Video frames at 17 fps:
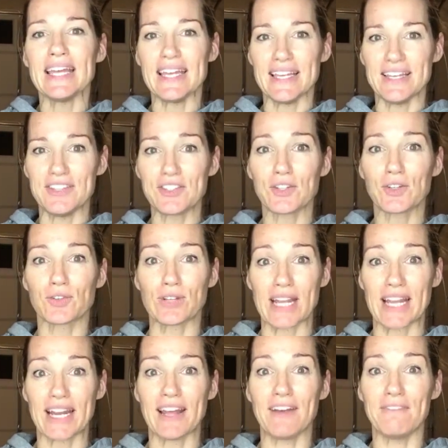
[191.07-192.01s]
is
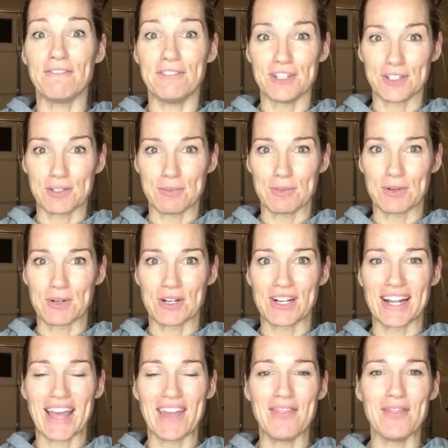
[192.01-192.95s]
create a vision
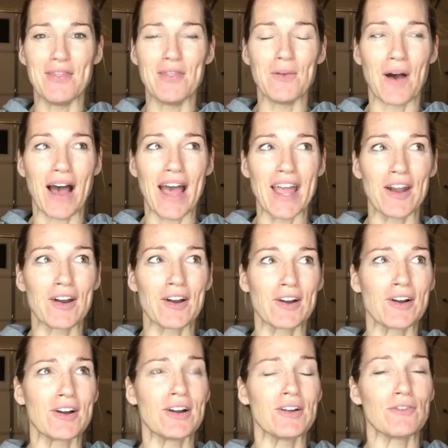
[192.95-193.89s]
board. And I
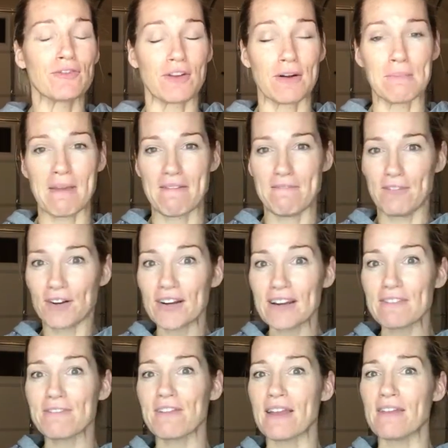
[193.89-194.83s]
heard from my
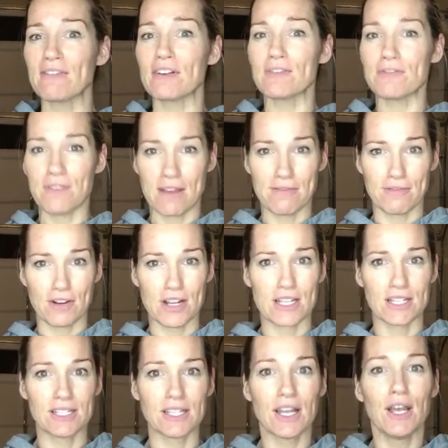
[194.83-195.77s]
very favorite,
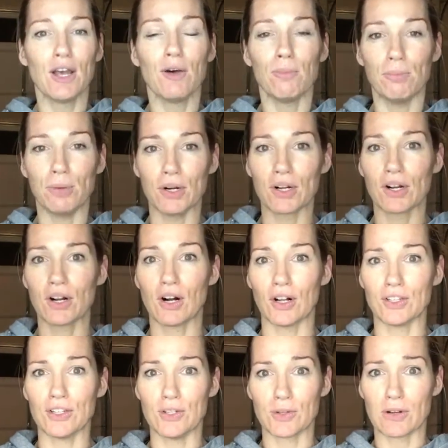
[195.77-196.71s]
favorite book
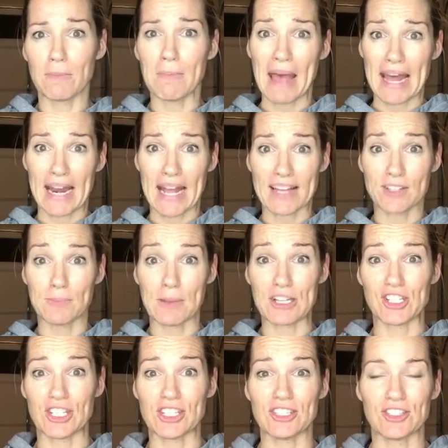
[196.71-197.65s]
called You're a Badass by
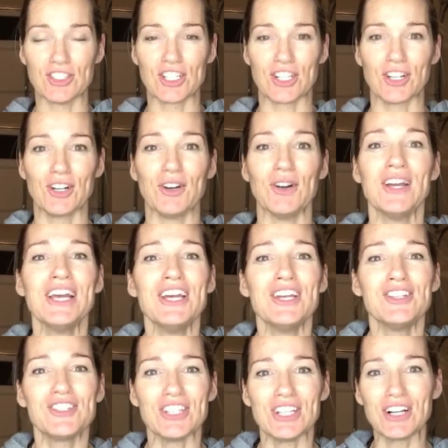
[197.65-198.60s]
Jen Sincero.
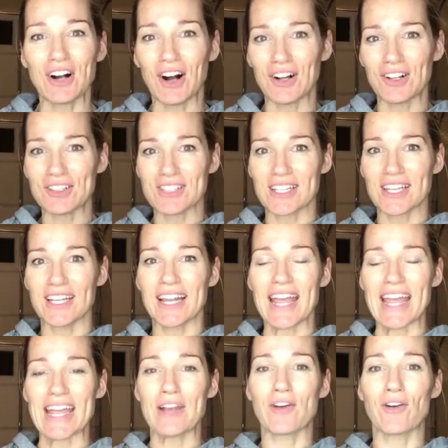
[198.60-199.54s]
She calls it
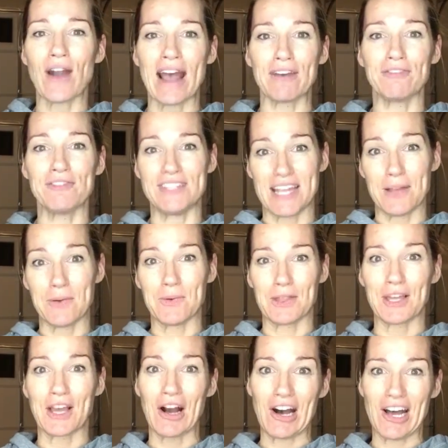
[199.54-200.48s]
a craft date
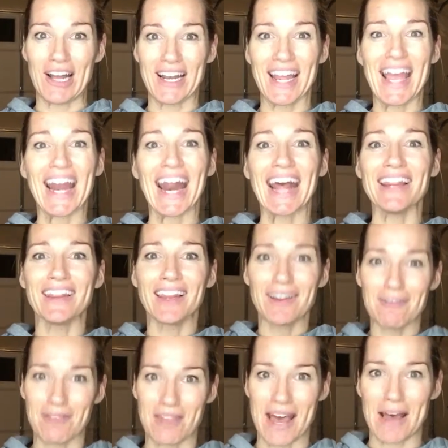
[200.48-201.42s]
with God. And I
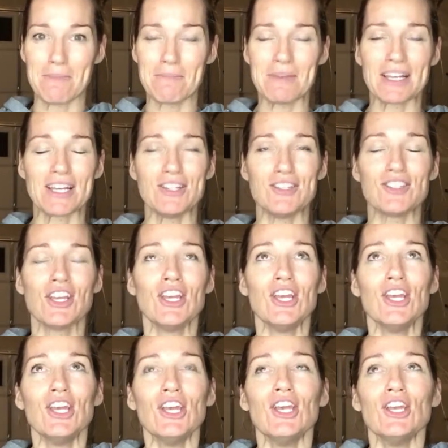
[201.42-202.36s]
love that because
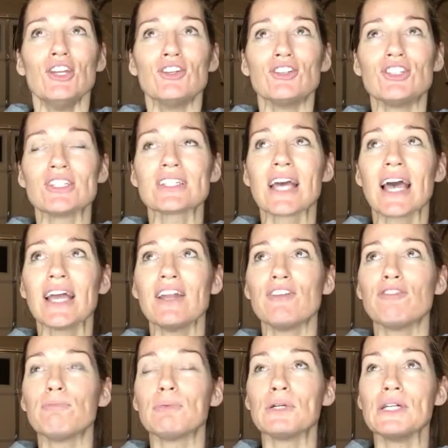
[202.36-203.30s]
you're just kind
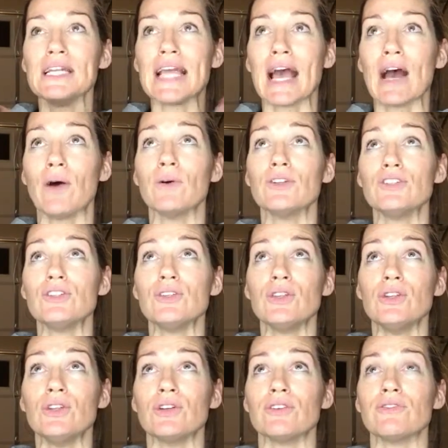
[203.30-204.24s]
of putting out into
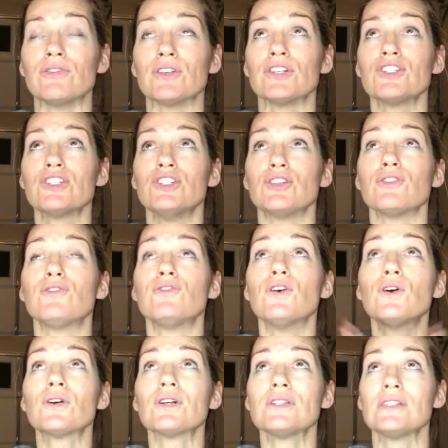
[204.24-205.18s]
the universe. You're
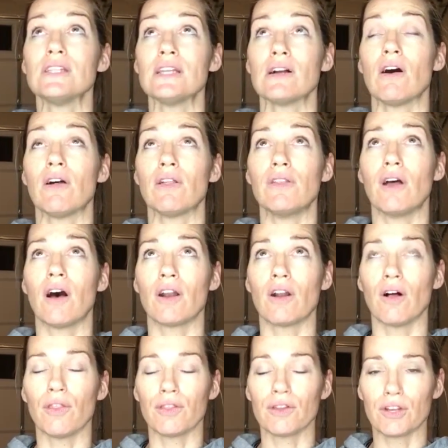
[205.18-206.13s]
focusing on, on
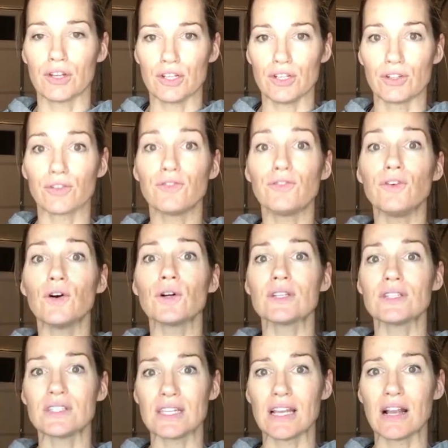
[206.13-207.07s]
all the good. You're
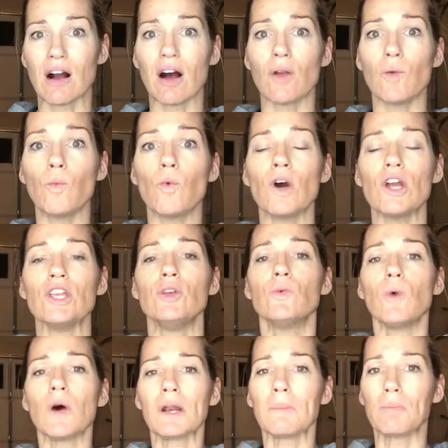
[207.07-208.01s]
focusing on what you
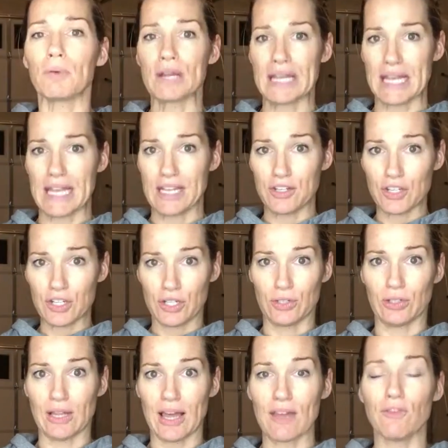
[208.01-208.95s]
want to bring into
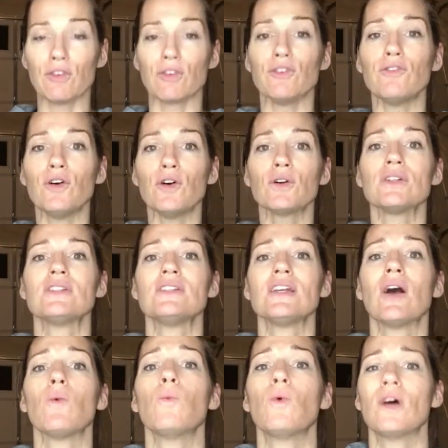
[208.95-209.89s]
your life. You're
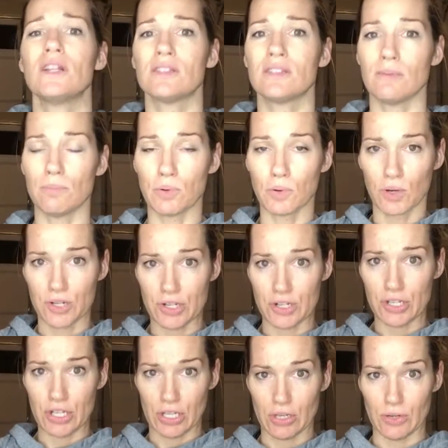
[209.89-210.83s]
focusing on what is important
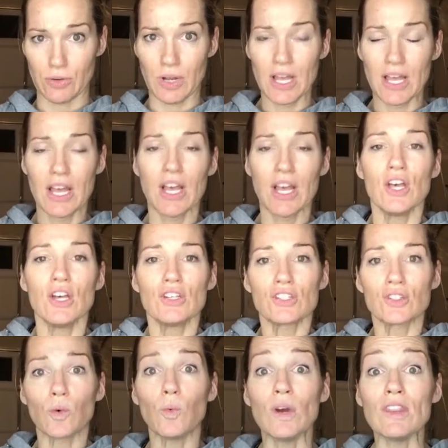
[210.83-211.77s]
to you.
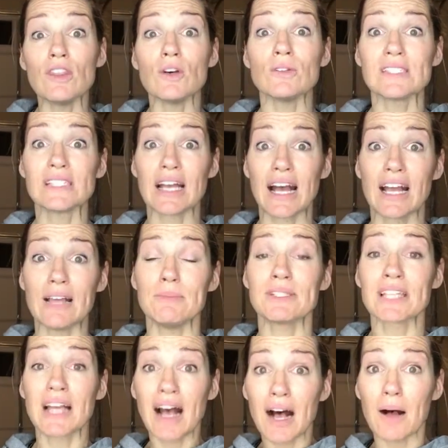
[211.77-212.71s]
So when those
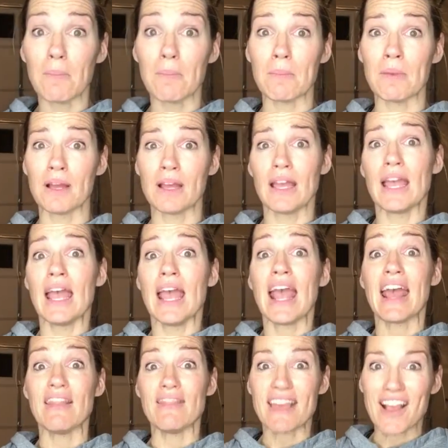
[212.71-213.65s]
times come,
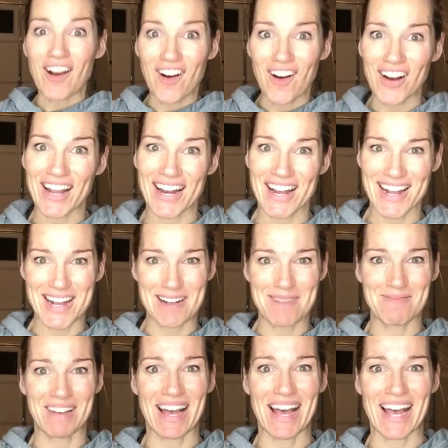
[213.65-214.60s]
and they are going to
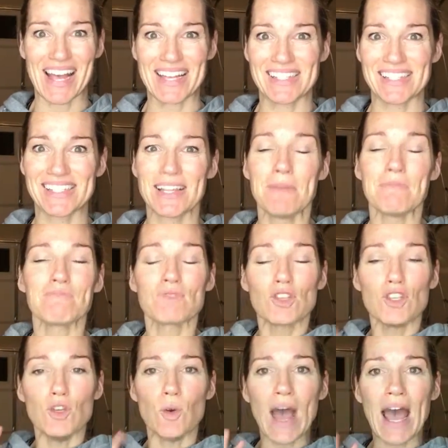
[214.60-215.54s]
come, guys,
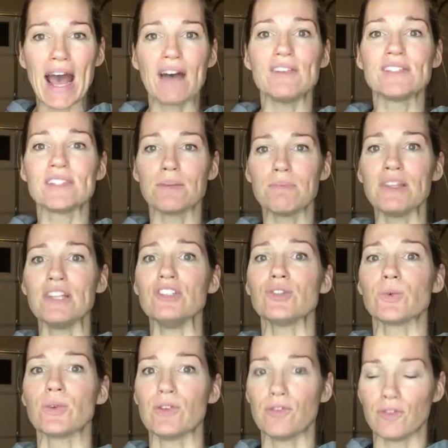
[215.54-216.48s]
you have something
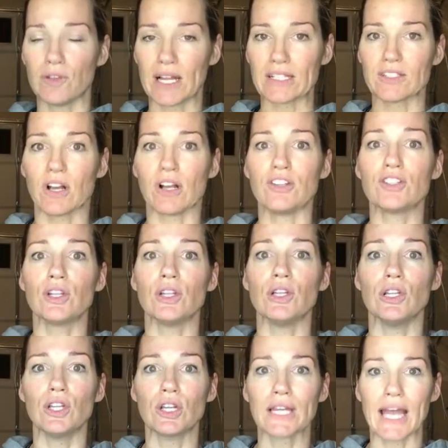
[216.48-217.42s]
to reflect on, to
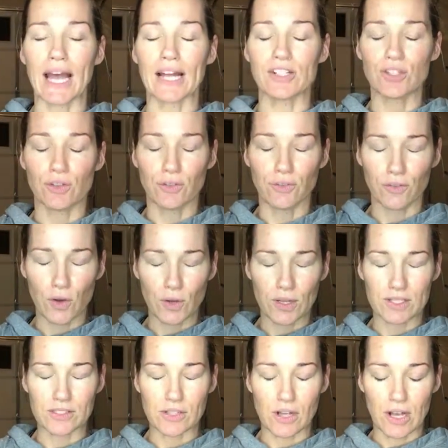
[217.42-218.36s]
look at, to
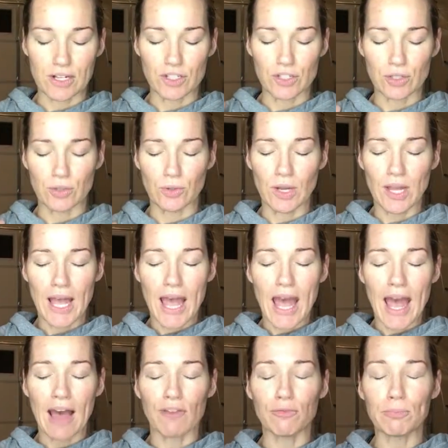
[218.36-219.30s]
focus on, to
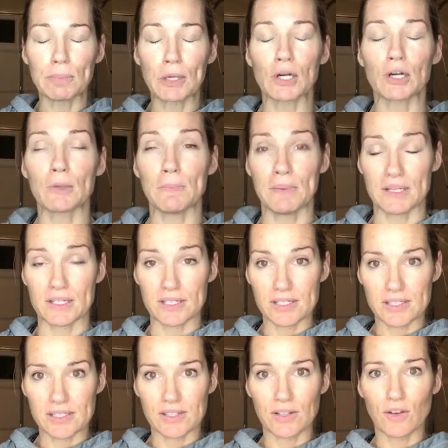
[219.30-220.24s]
have
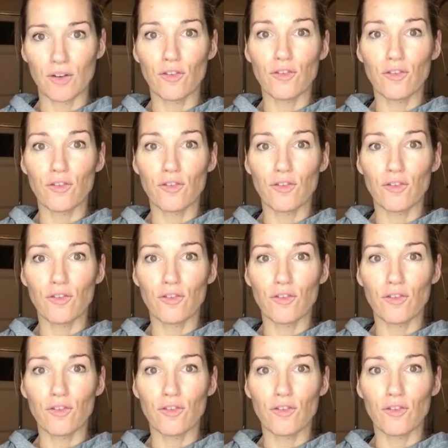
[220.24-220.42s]
purpose